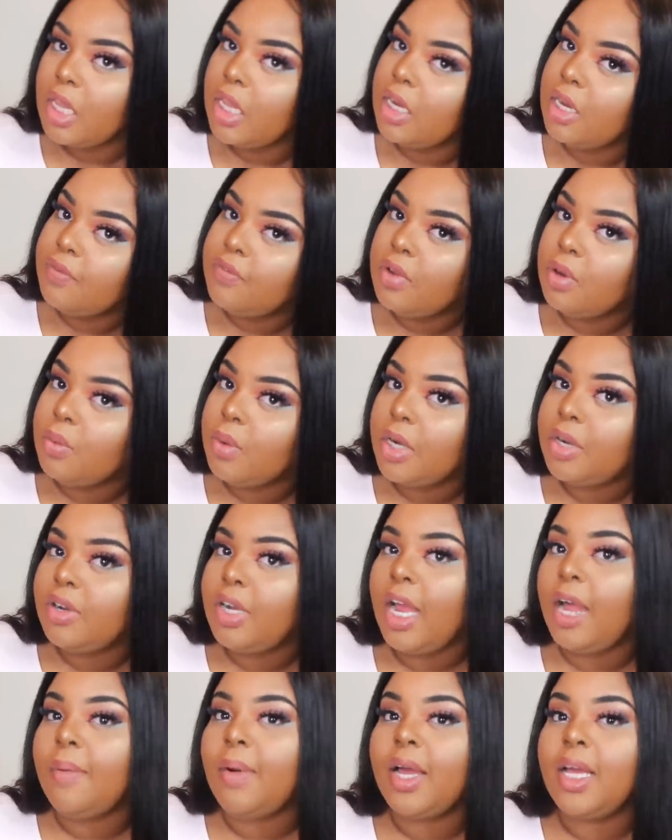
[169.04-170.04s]
And if you're
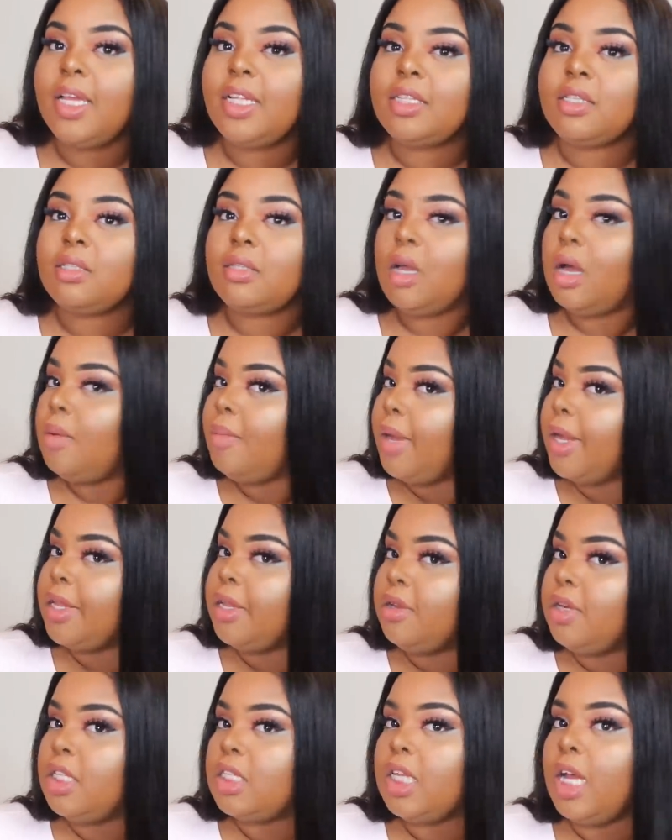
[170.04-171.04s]
wondering how I install my
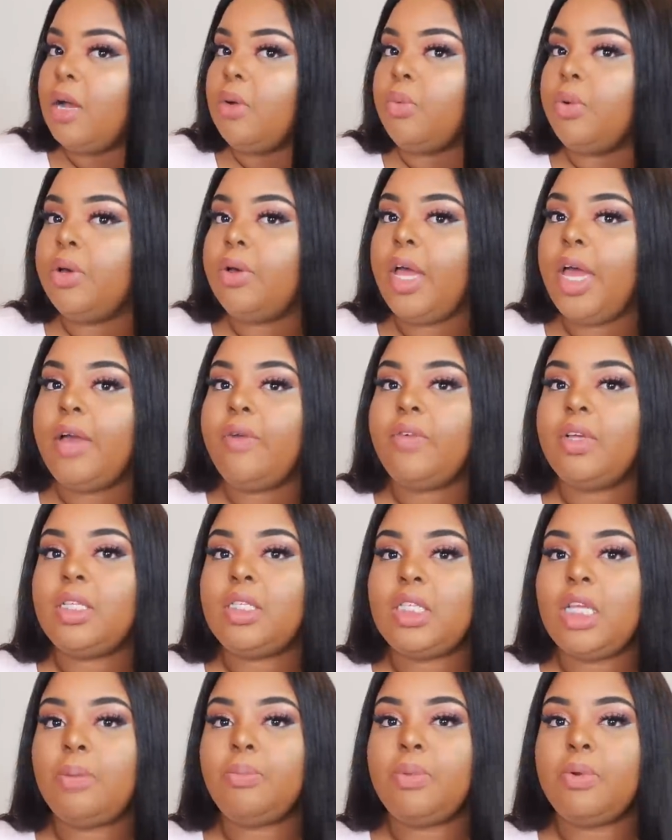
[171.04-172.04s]
units, I will have a
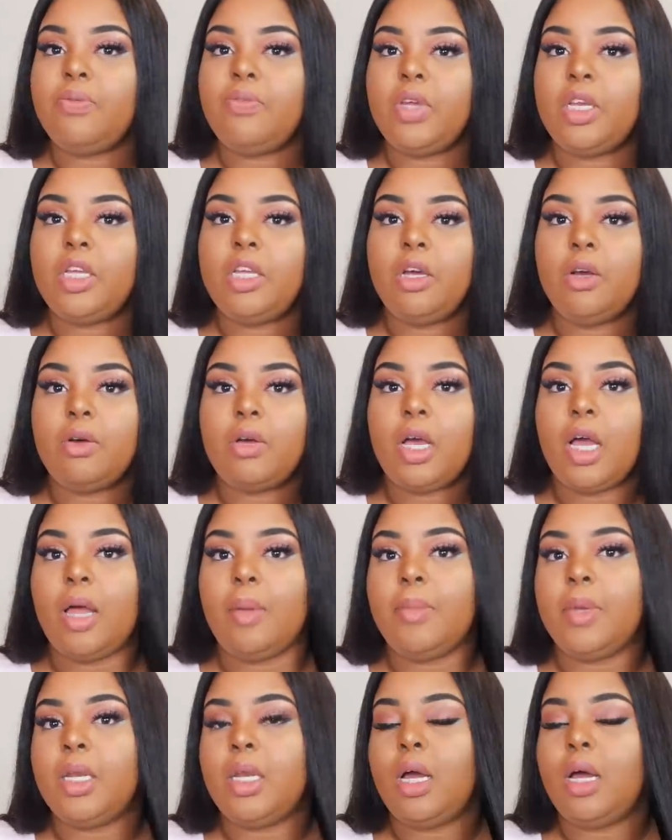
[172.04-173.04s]
separate video
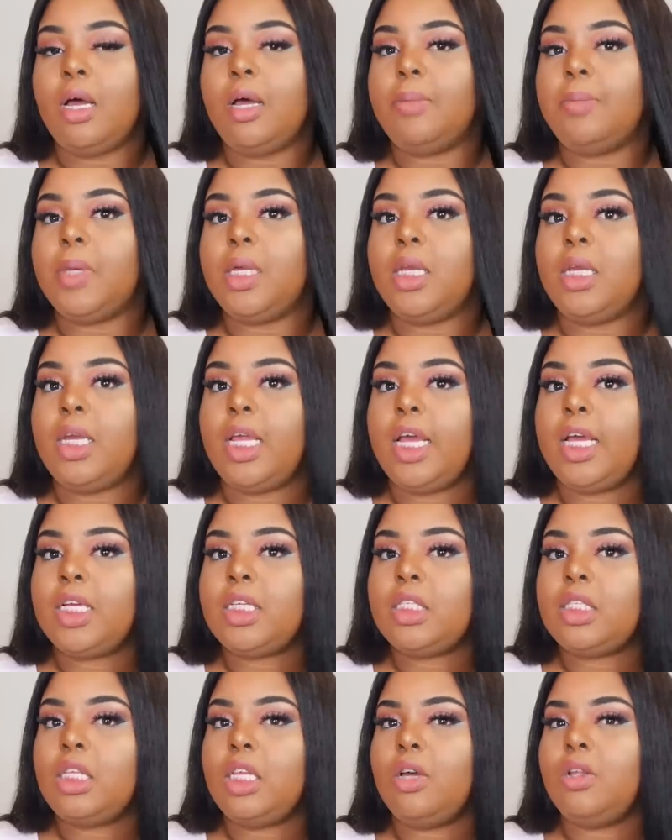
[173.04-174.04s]
coming up
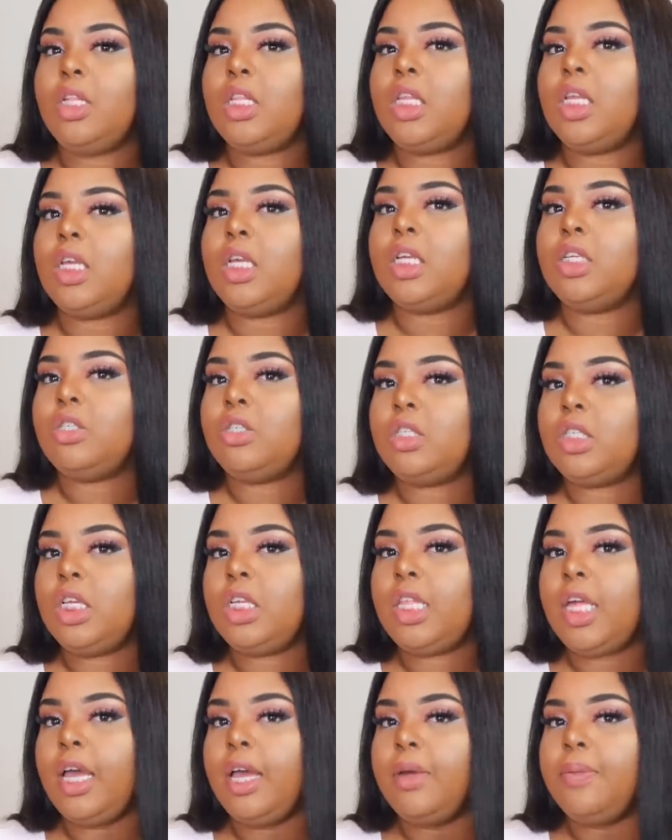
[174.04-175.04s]
next. The only thing is, you
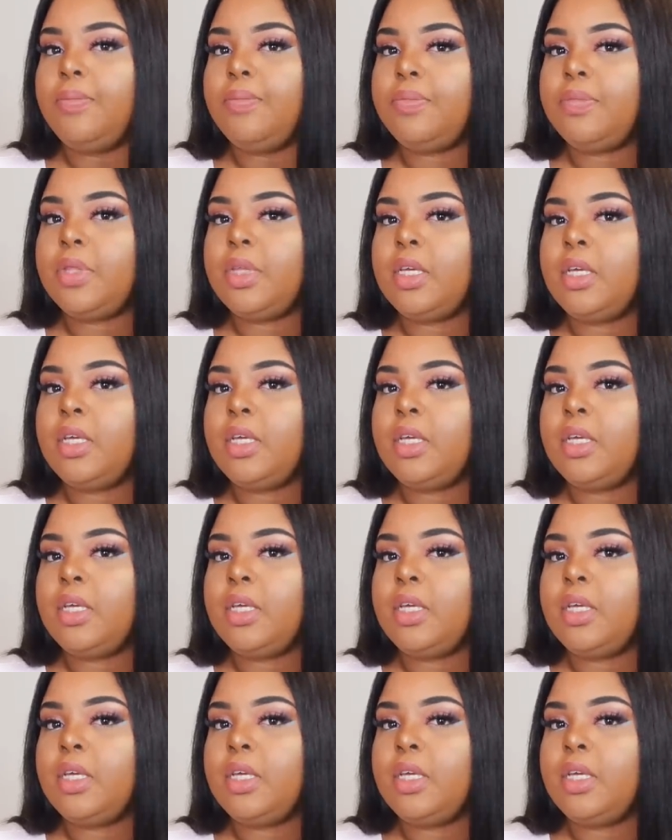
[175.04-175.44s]
see that?